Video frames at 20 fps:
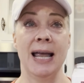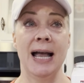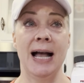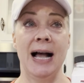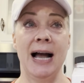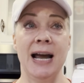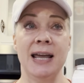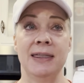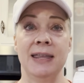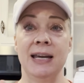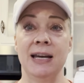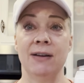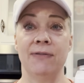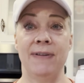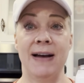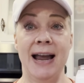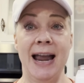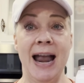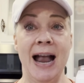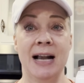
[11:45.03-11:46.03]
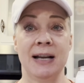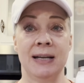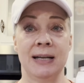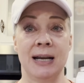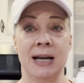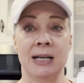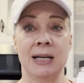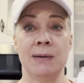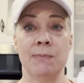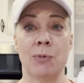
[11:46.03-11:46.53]
I think if I added
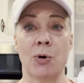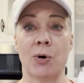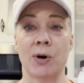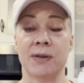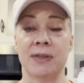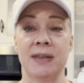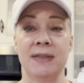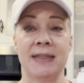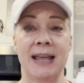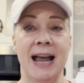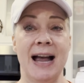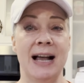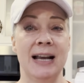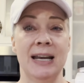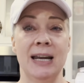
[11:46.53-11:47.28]
any more than that,